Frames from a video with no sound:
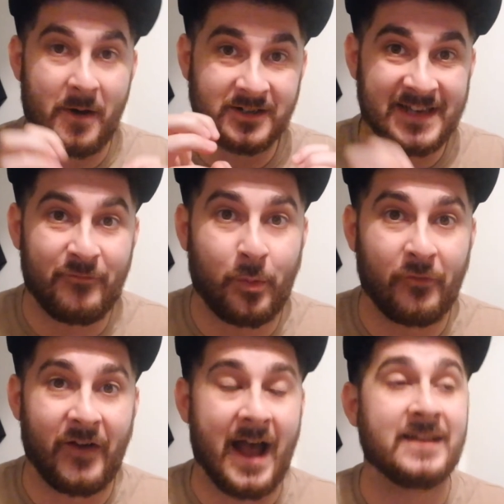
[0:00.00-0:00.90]
Liverpool
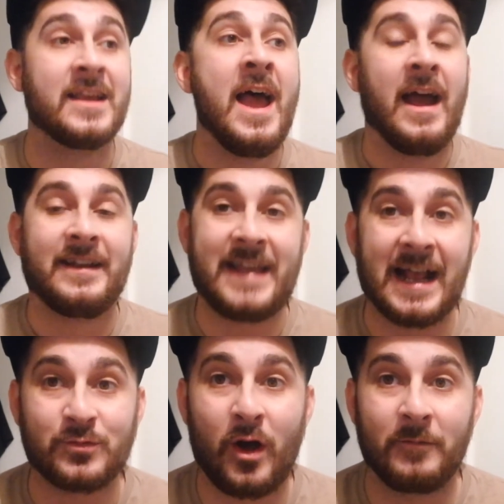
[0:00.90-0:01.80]
fans.
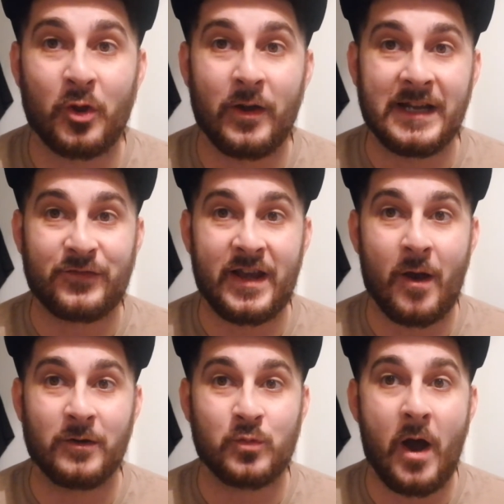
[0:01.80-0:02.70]
That's why I'm doing this video
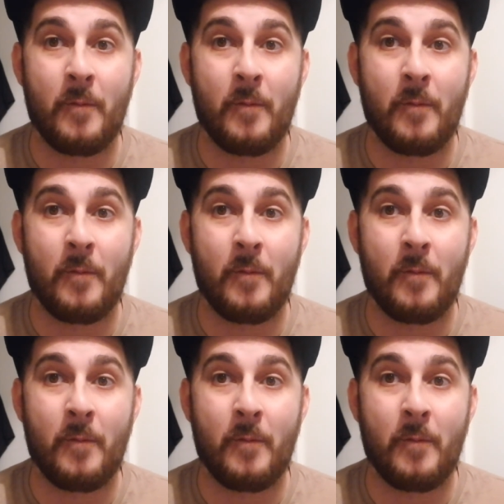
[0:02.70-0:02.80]
as well.